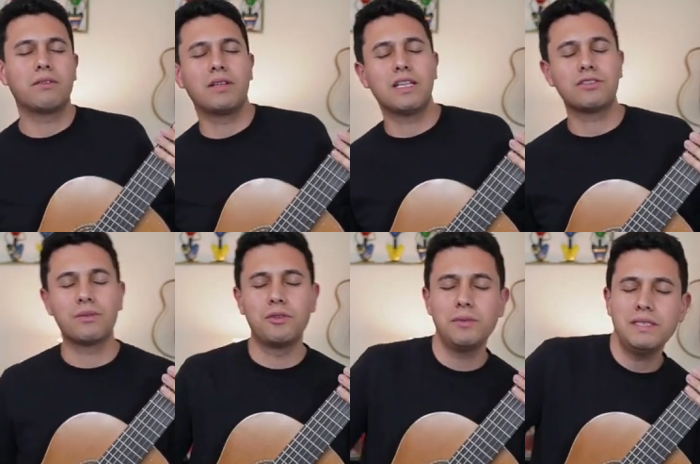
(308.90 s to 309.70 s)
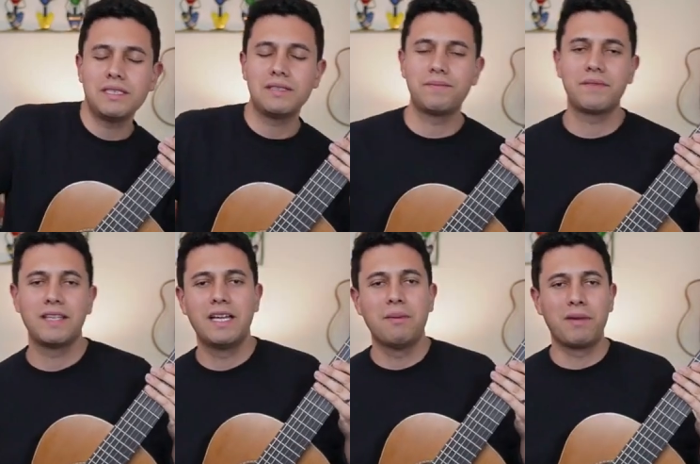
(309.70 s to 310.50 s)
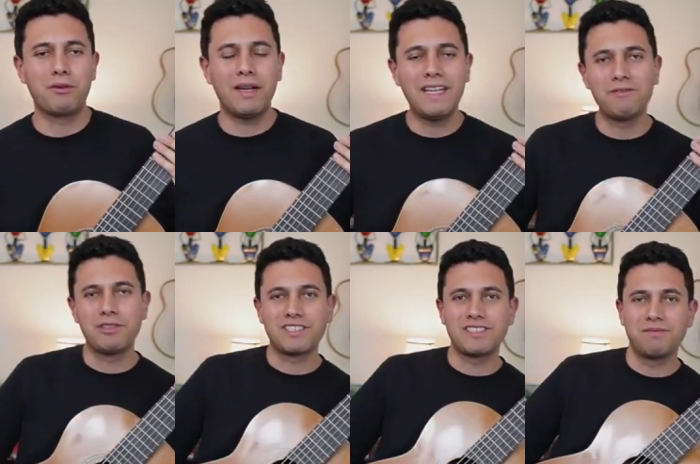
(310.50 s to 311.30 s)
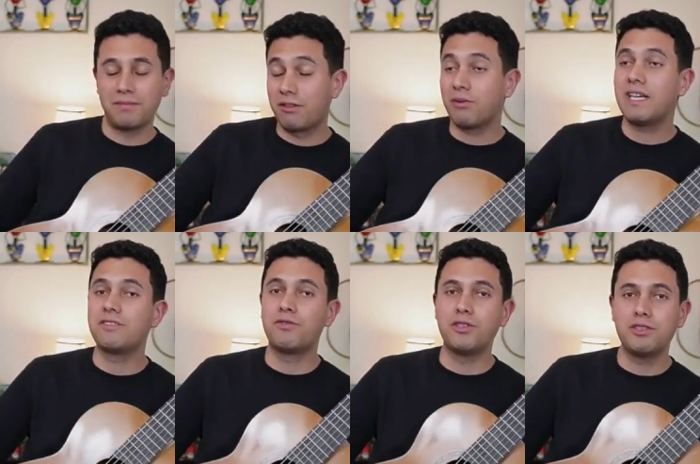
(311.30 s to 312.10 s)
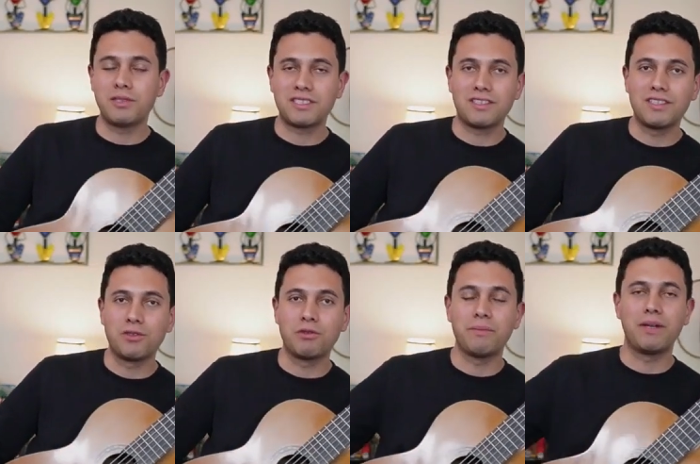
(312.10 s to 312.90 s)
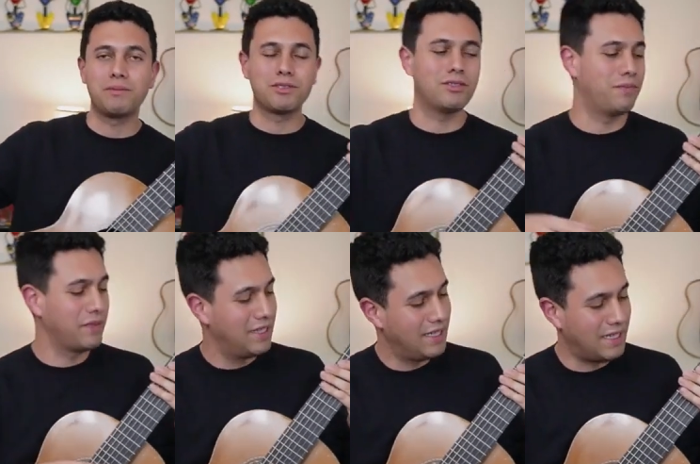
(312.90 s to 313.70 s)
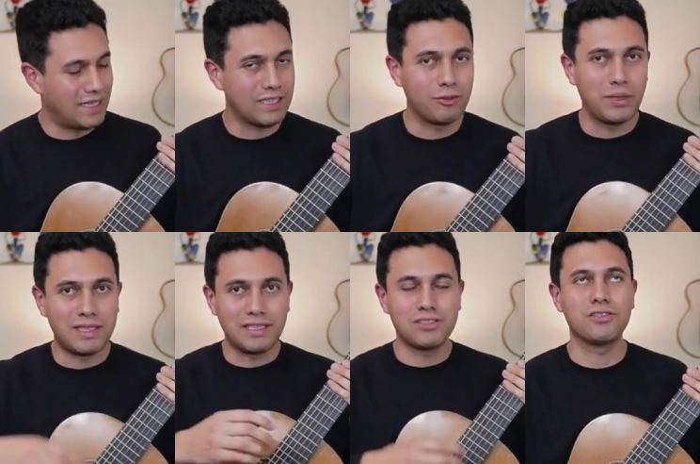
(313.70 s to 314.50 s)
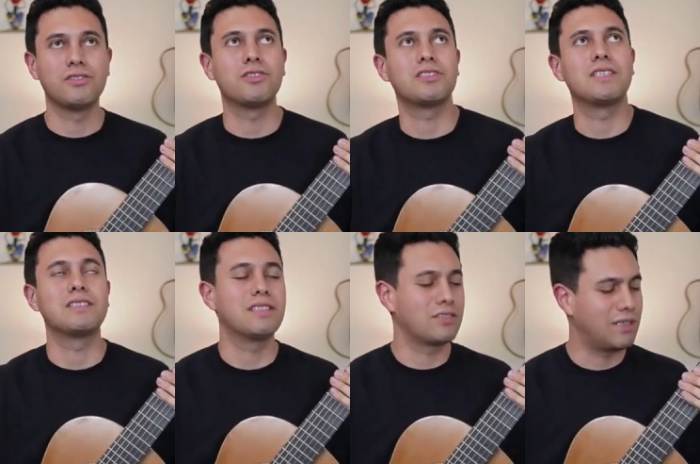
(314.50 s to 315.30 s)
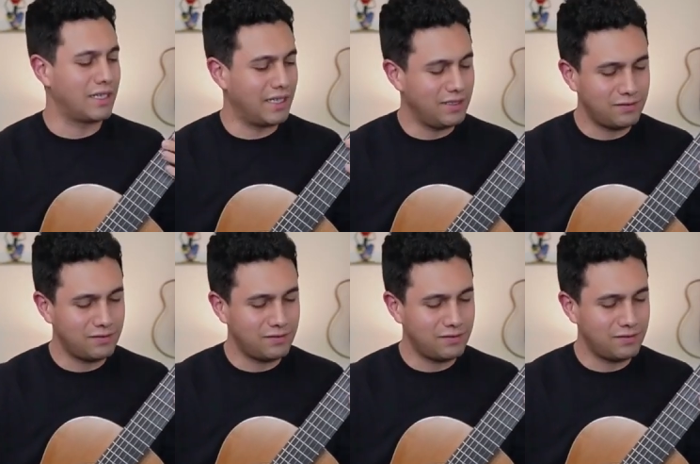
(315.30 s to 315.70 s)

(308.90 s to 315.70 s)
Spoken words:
relax for a moment, my right foot was starting to creep up. So I like to pay attention to those things. Let's try it again.